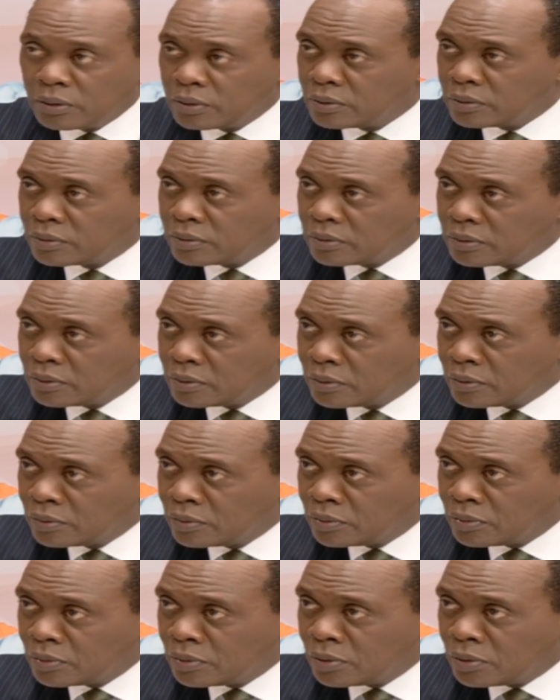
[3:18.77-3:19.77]
In
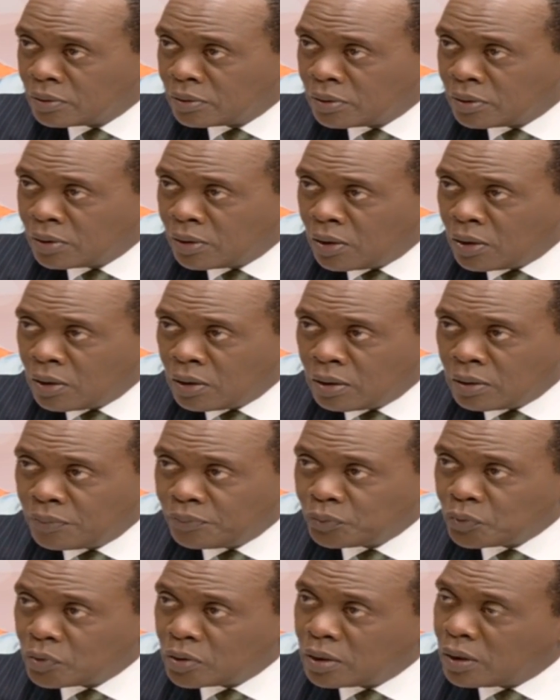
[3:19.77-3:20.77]
Kiambu? it,
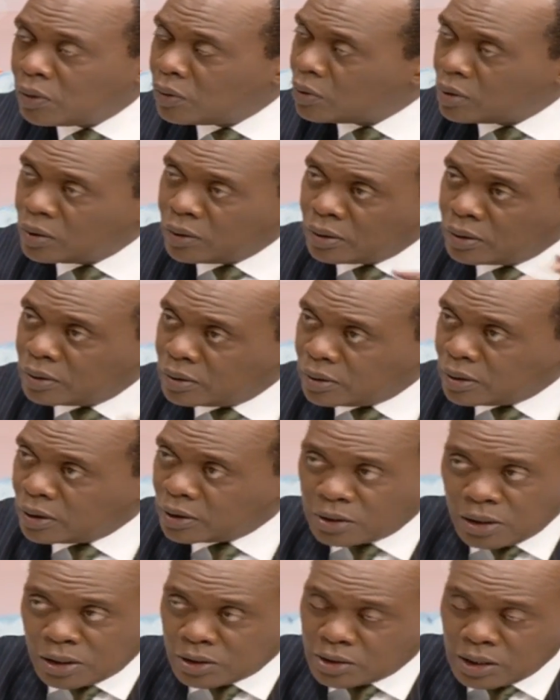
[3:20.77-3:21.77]

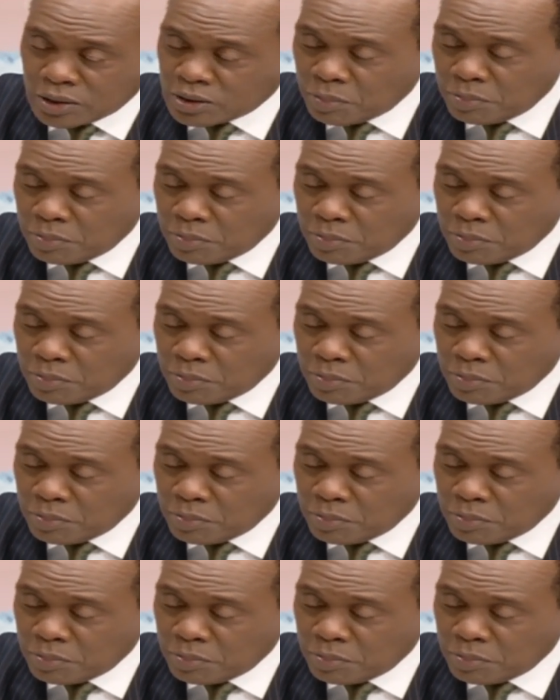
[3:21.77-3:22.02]
it doesn't